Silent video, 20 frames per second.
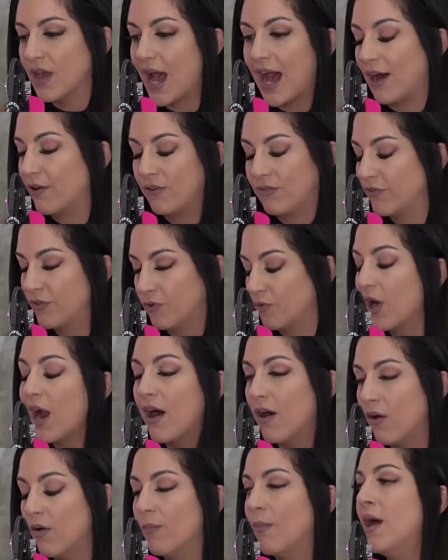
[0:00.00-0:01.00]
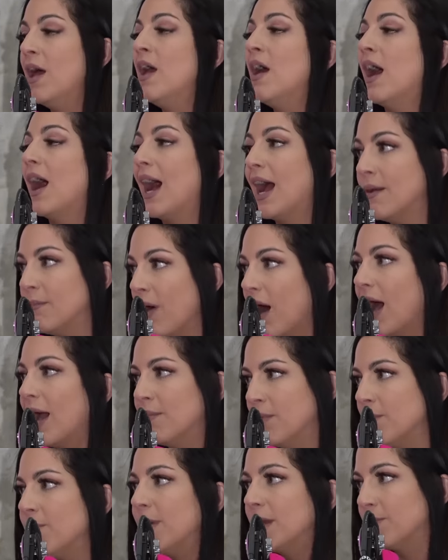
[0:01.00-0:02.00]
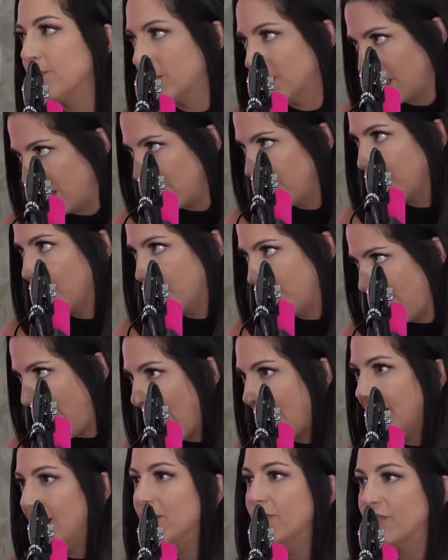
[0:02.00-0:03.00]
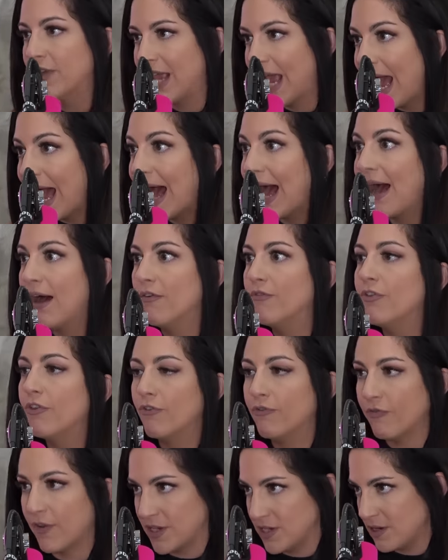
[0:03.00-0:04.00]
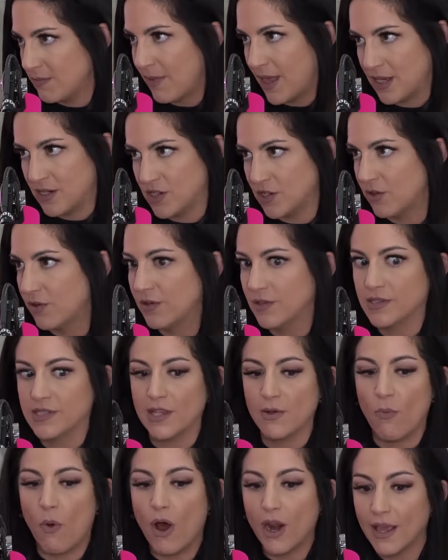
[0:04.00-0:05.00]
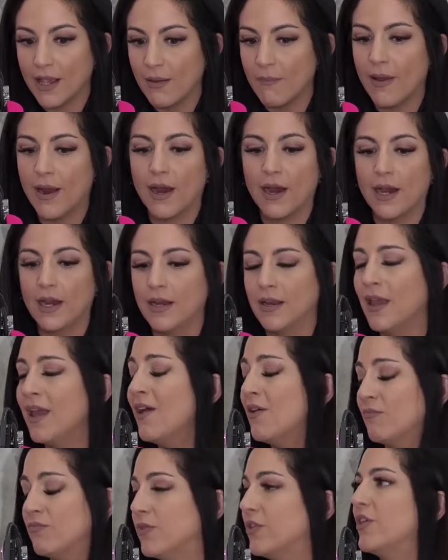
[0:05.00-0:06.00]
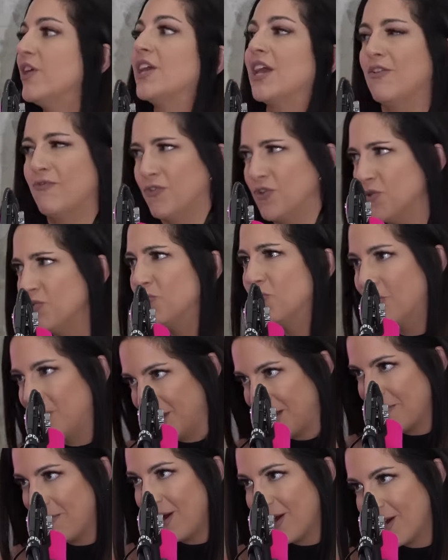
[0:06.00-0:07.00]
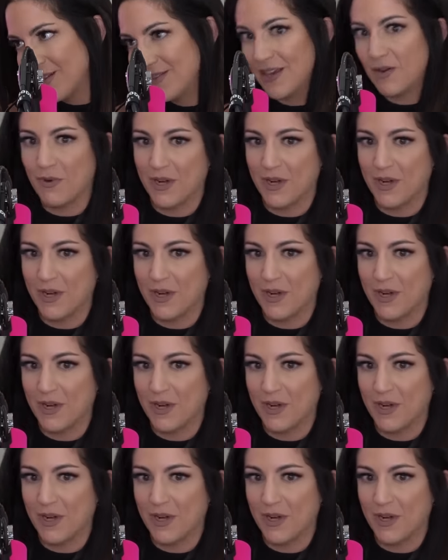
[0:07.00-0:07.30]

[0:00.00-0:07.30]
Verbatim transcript: out of the realm, I'm a big believer that if they have the fundamentals, they want to get married. Like, if you want to get married, they